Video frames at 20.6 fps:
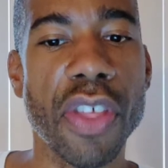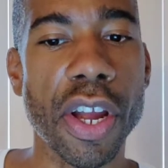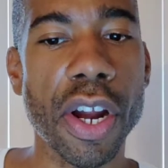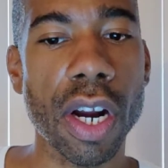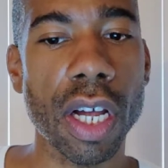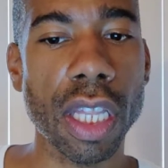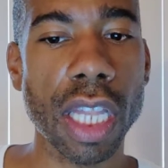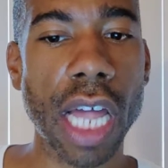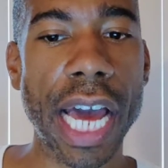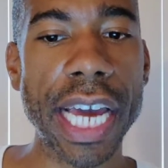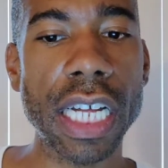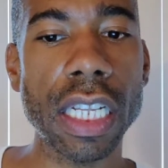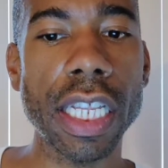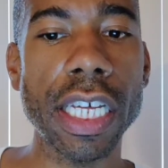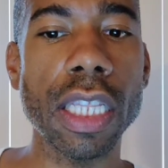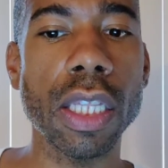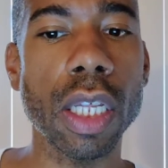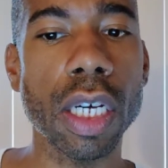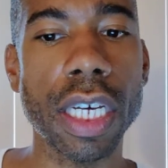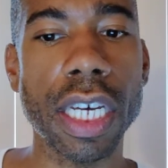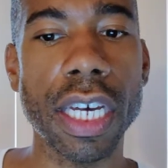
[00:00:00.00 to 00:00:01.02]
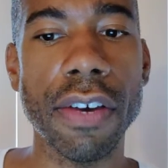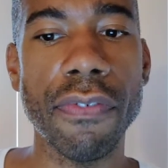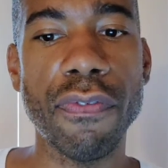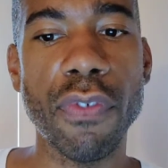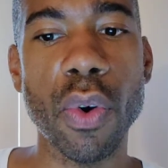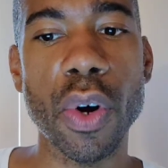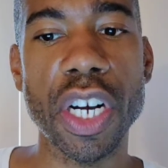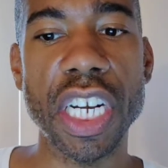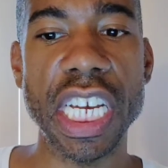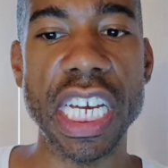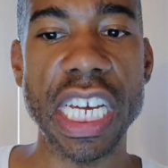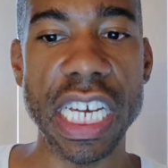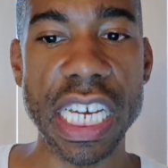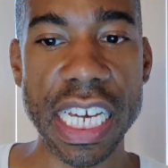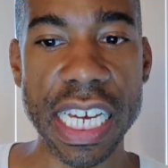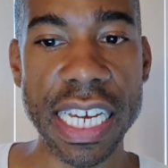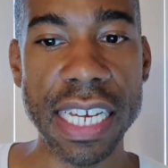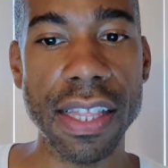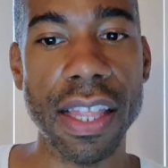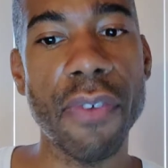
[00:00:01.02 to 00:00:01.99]
they are likely looking for an,
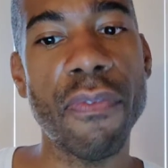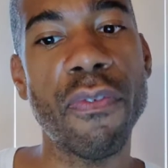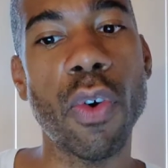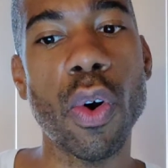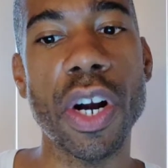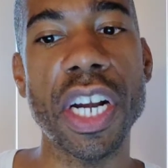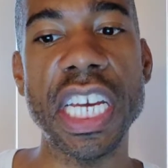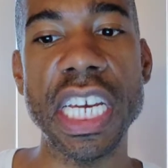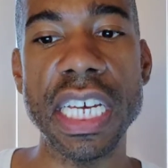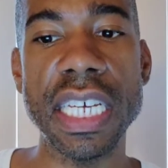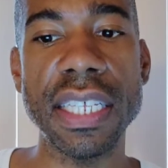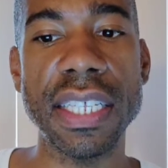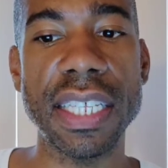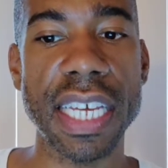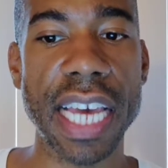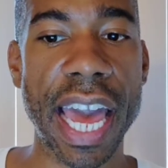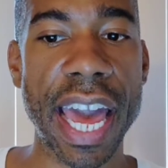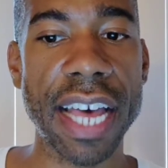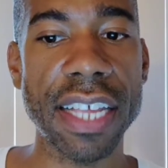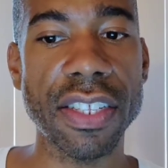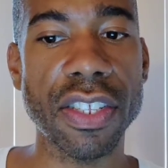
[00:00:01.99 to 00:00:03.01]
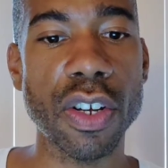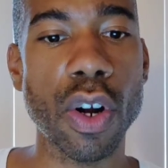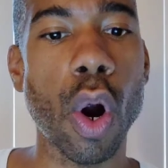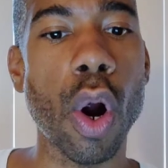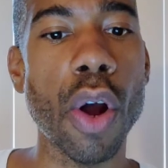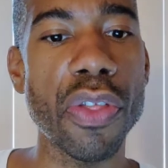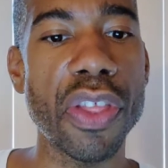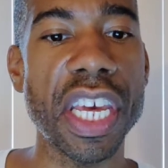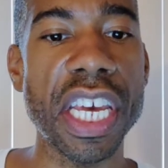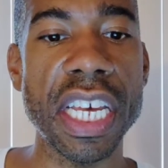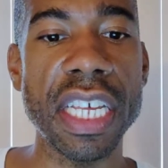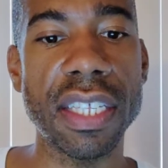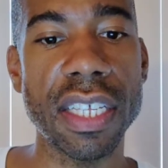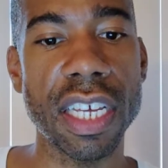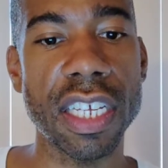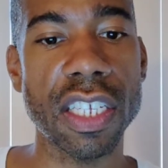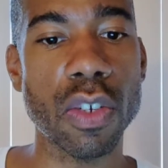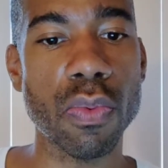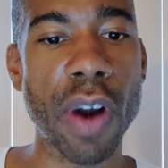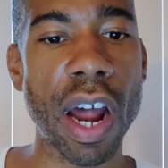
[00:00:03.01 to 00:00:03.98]
e for an easy answer or the
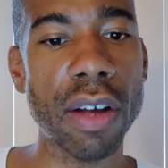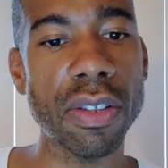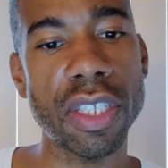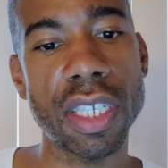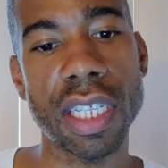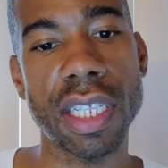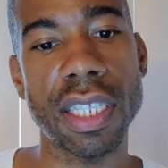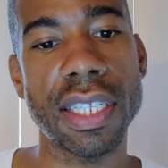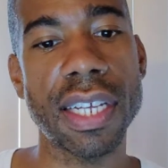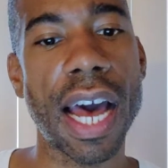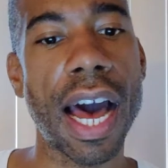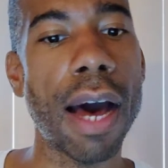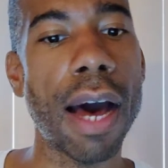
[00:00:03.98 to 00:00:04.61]
easiest route to the